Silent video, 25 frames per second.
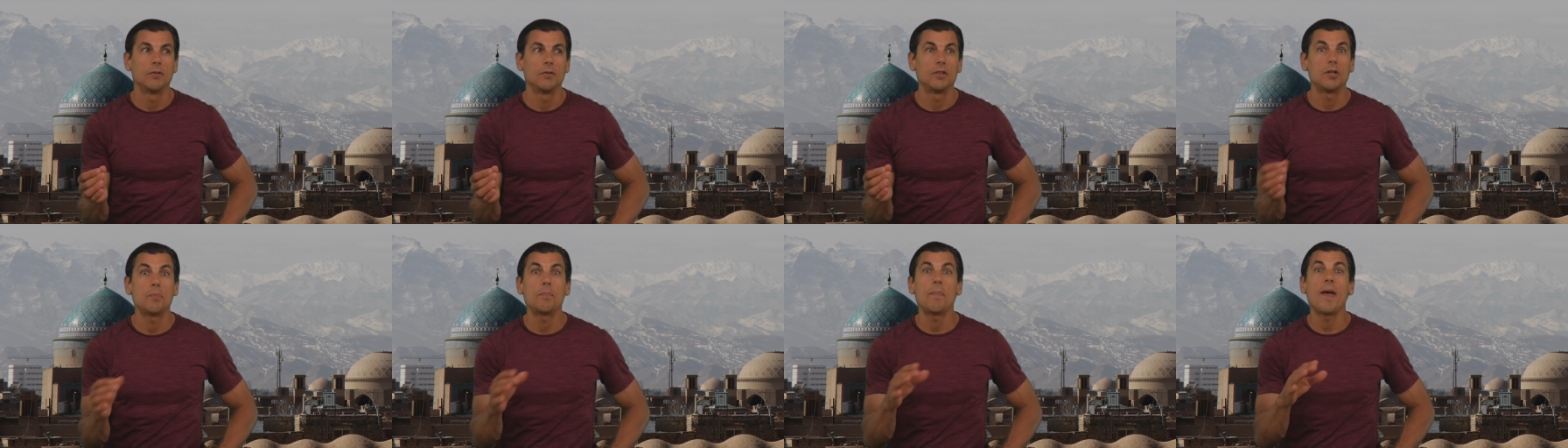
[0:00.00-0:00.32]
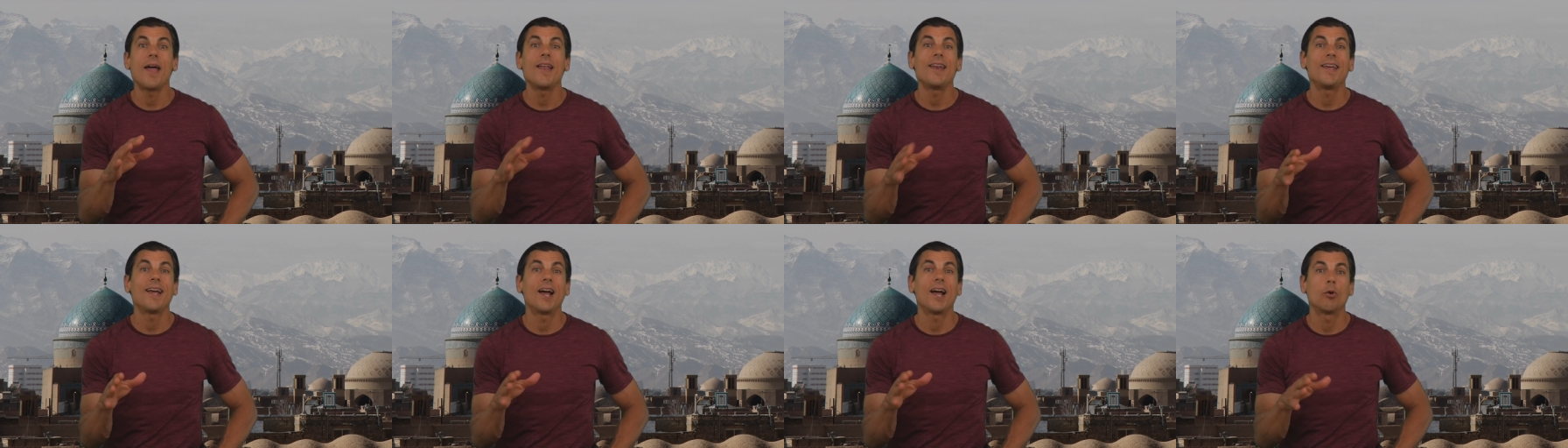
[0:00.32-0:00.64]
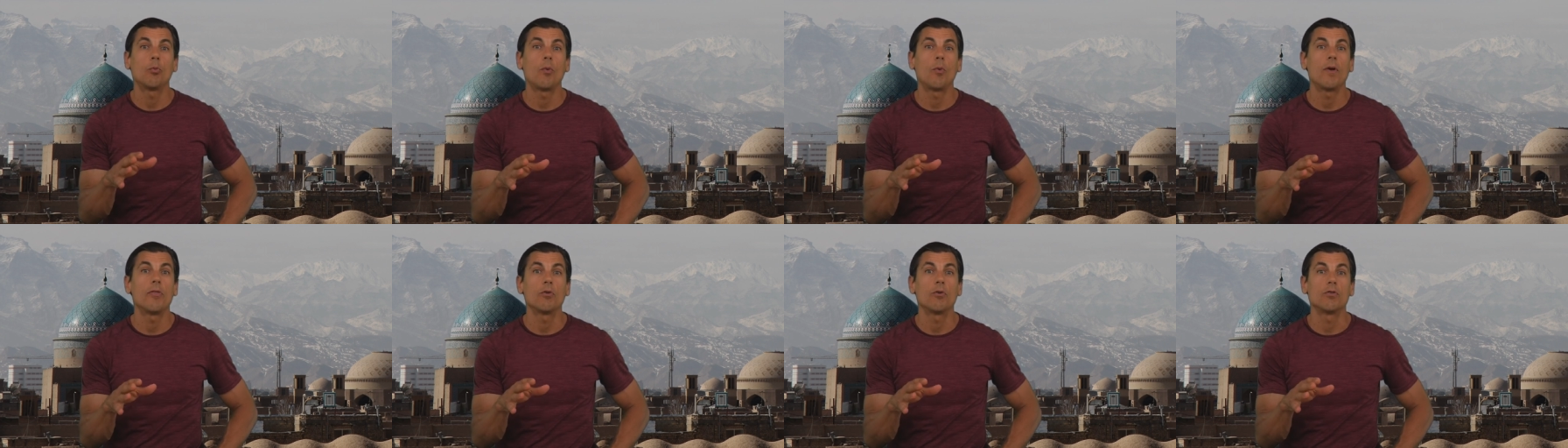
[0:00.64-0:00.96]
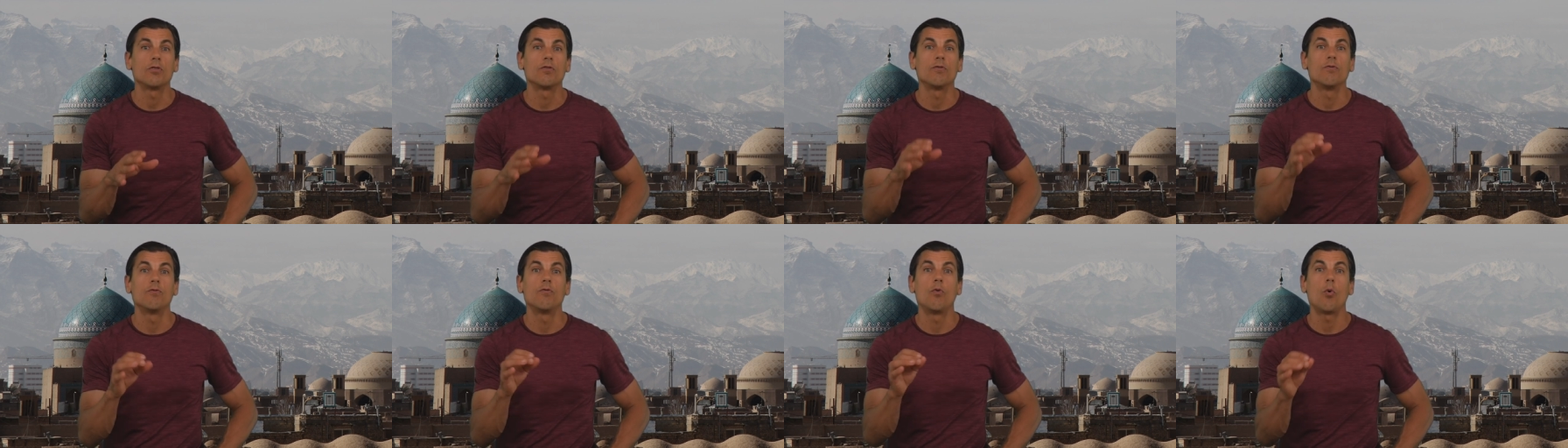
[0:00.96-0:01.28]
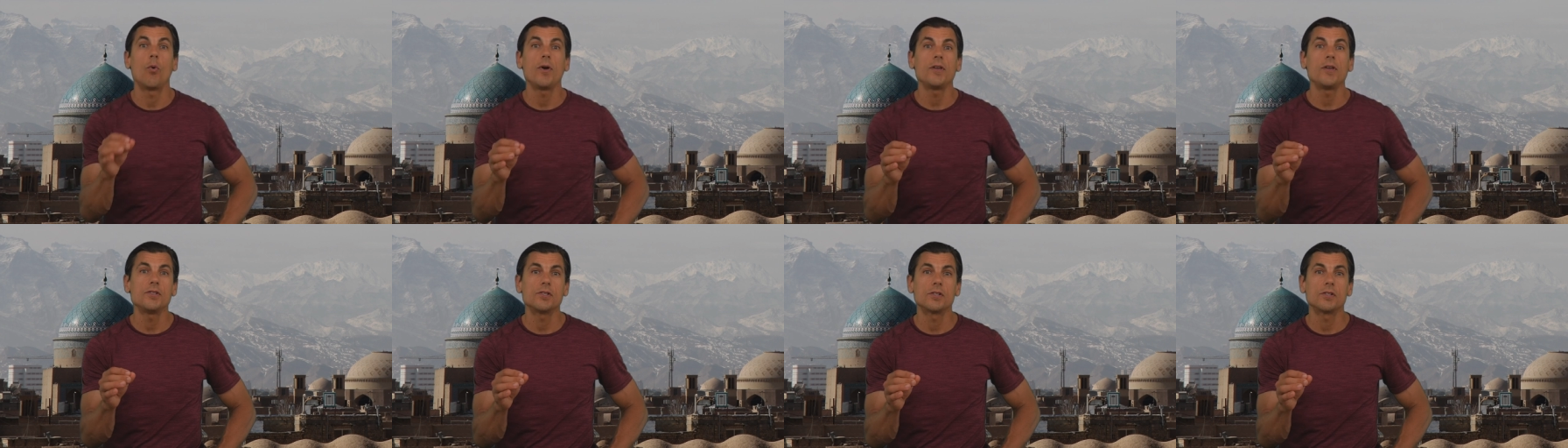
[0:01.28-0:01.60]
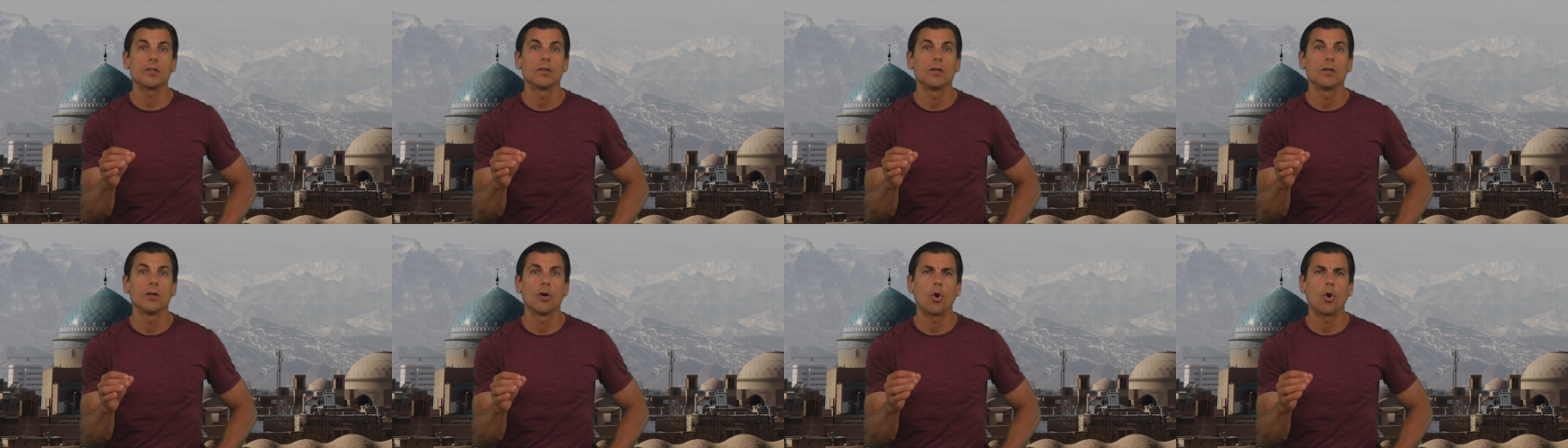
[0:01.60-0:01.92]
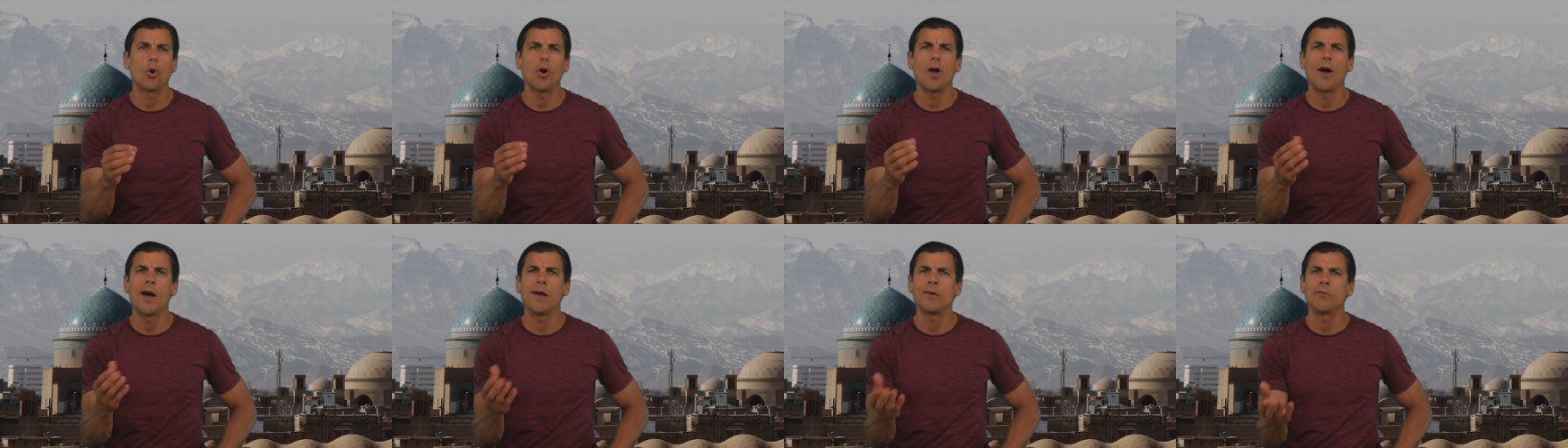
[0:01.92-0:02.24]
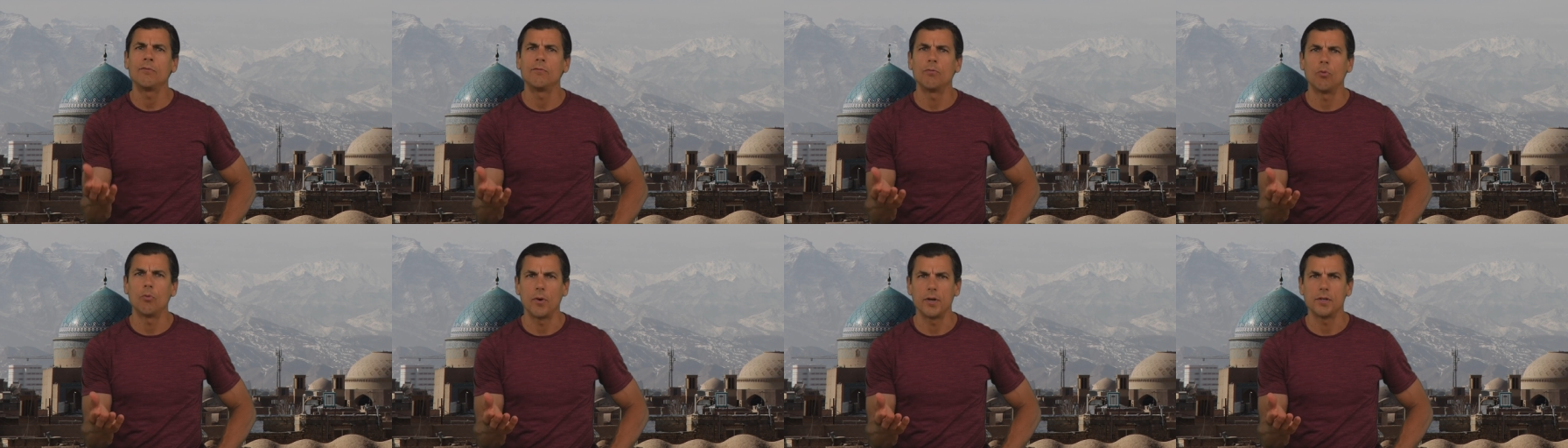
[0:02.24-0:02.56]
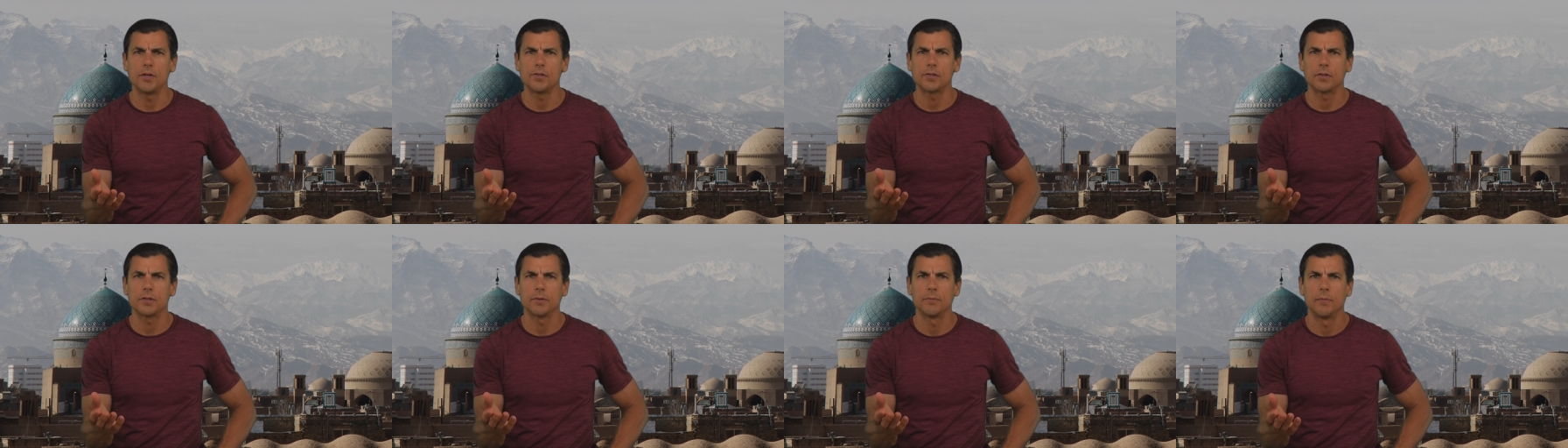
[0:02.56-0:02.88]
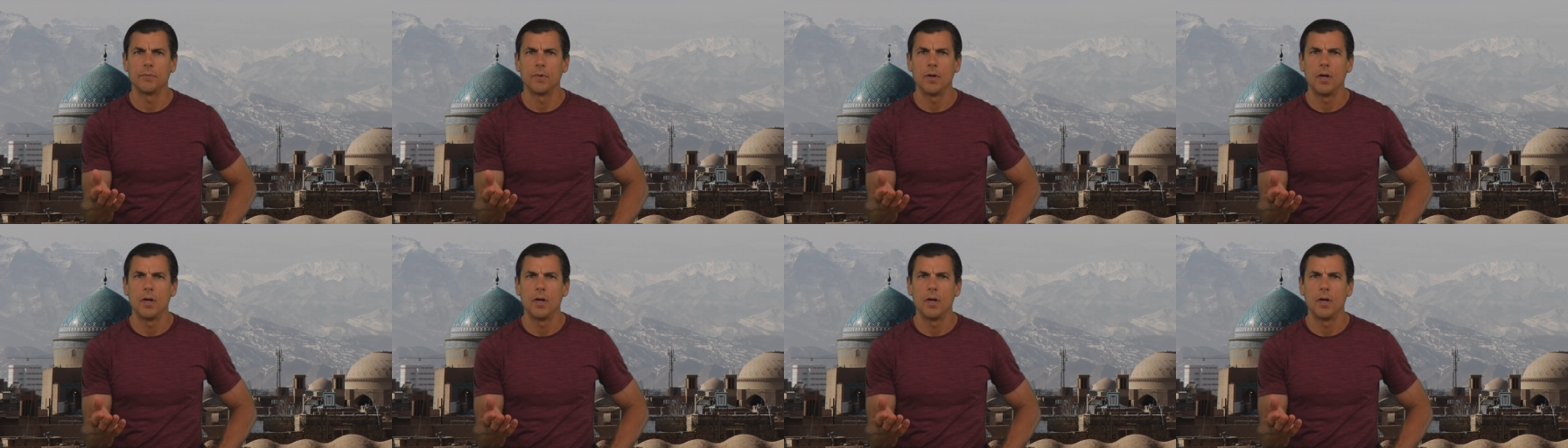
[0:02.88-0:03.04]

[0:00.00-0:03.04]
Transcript: depending on whether it's voiced or unvoiced.